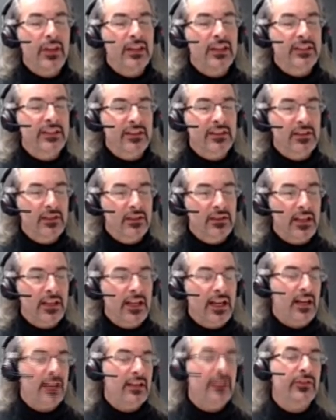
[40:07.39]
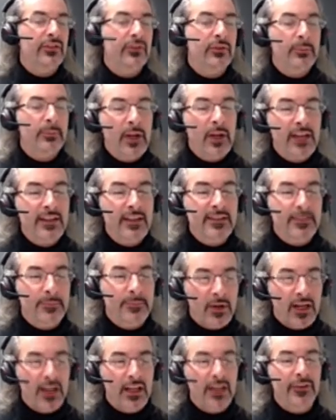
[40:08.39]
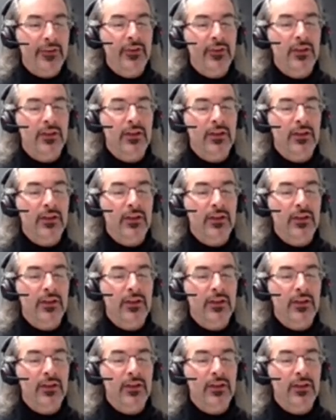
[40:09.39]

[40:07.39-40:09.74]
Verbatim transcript: integral, and surprise, surprise,